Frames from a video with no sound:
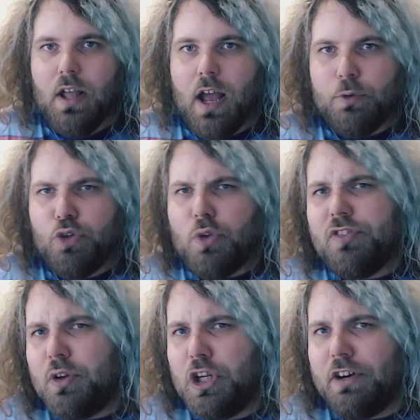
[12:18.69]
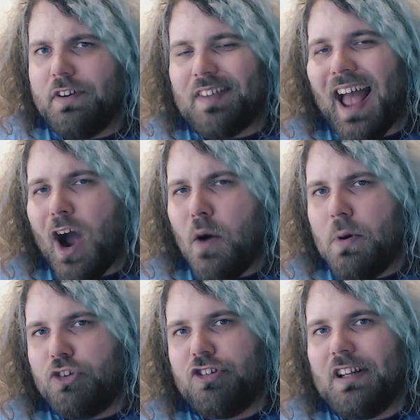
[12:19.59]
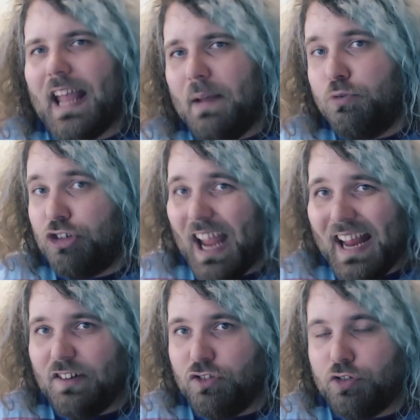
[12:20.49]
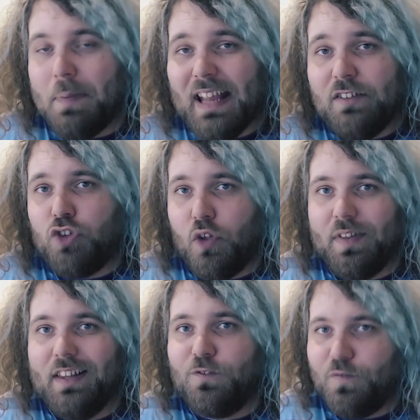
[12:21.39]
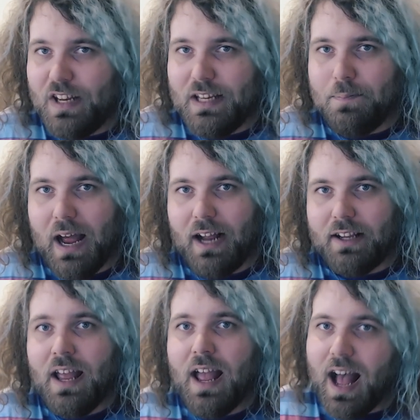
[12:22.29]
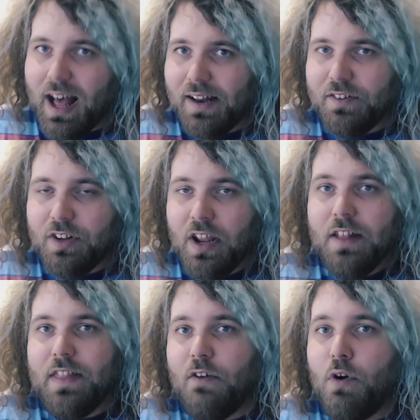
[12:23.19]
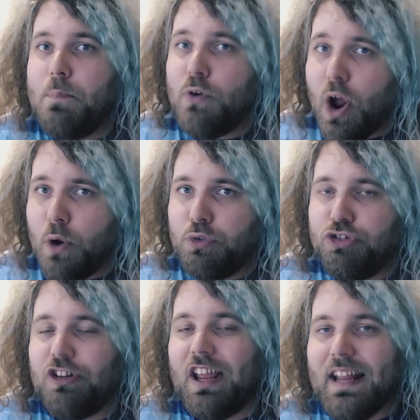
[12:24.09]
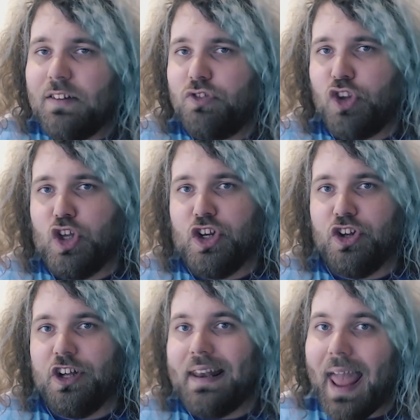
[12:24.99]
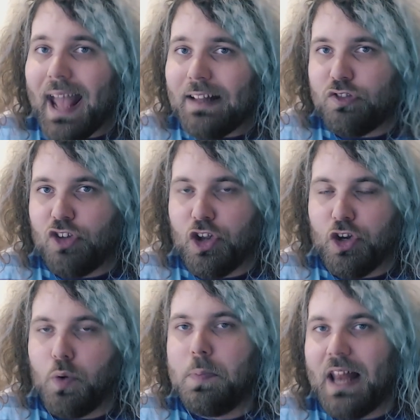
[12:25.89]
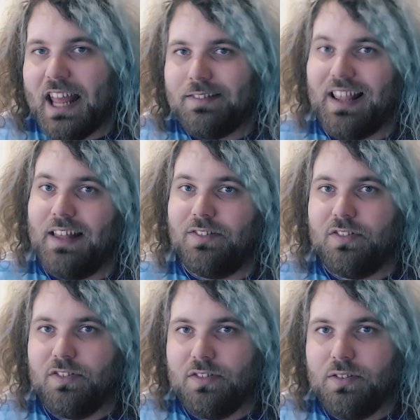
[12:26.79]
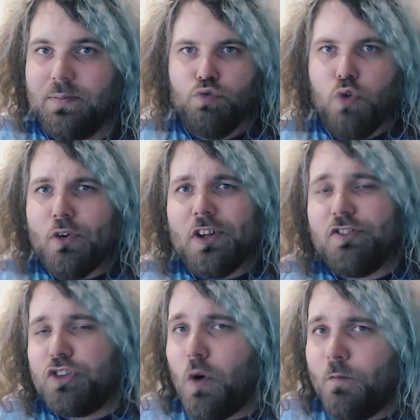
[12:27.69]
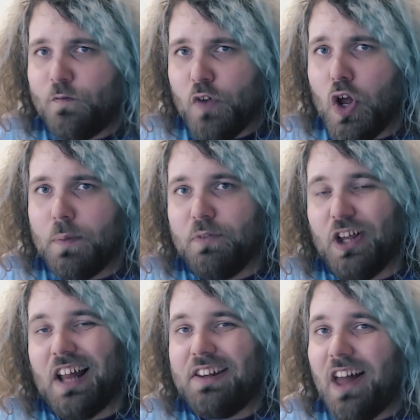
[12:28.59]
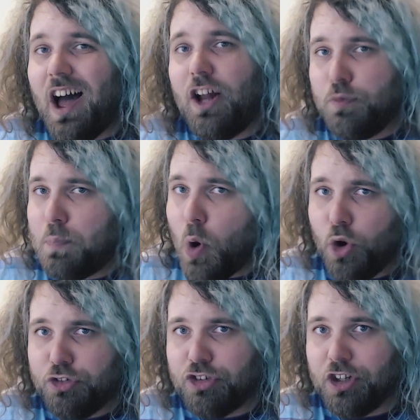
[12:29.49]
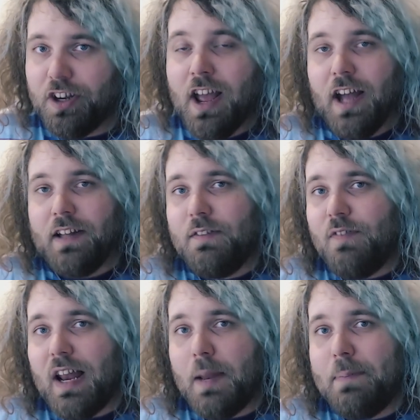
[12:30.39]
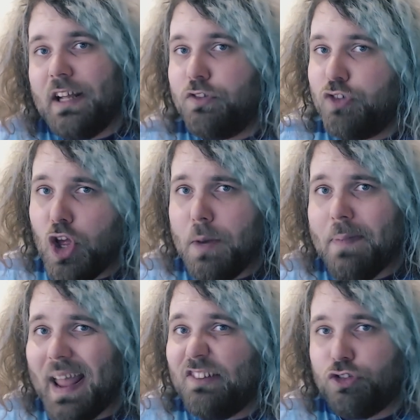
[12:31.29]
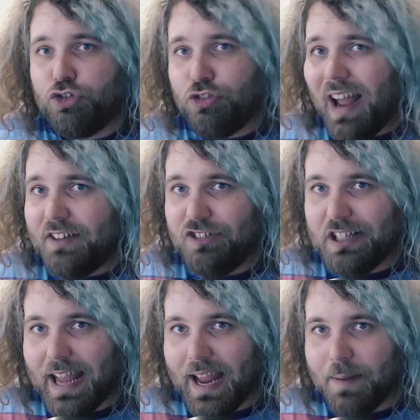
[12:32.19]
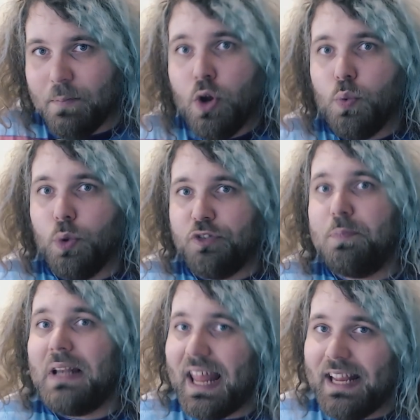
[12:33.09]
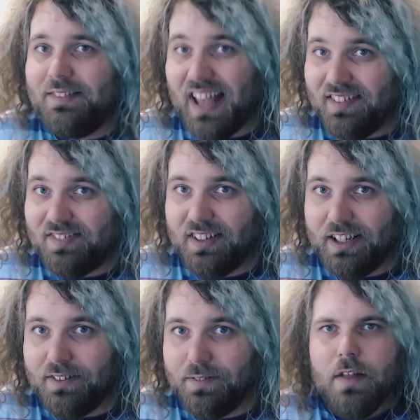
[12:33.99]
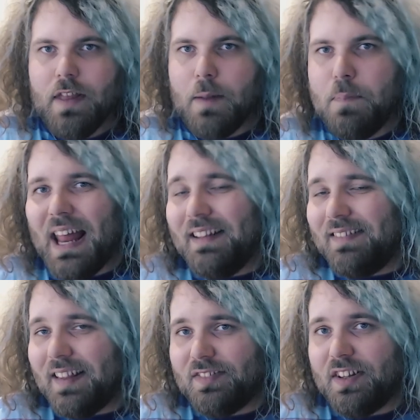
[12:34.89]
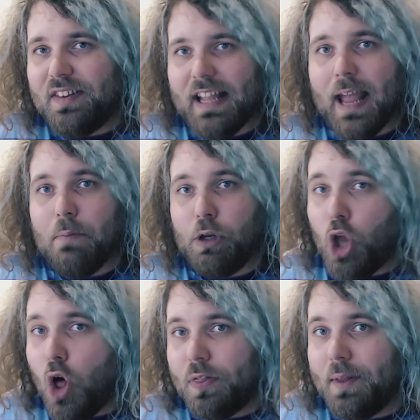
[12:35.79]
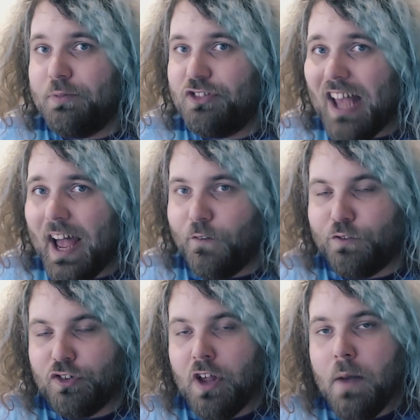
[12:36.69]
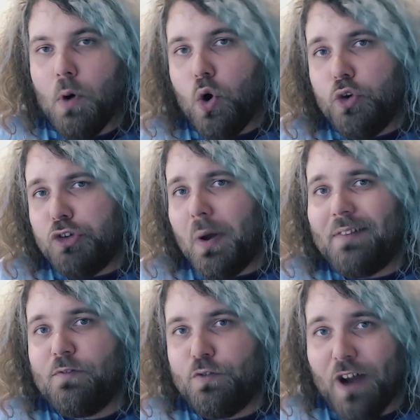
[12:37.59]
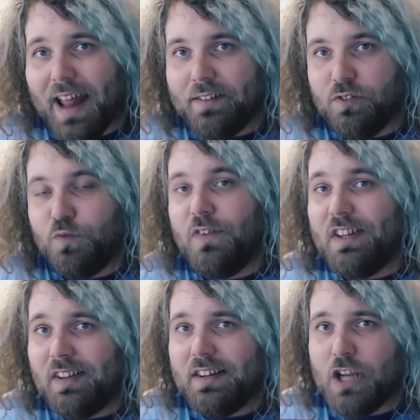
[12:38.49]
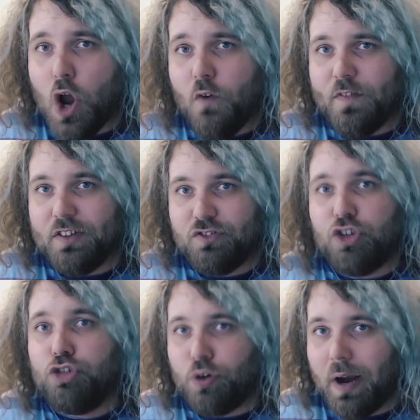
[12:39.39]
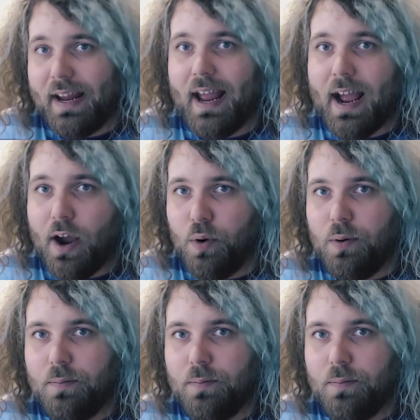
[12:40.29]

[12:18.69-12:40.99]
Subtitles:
I was also curious how much the game changed based on this feedback, and their approach to internal and external playtests. Rodders confirmed that a large portion of developing a turn-based strategy game was playtesting. They playtested the game a lot themselves, but also had friends visit the office to try it out.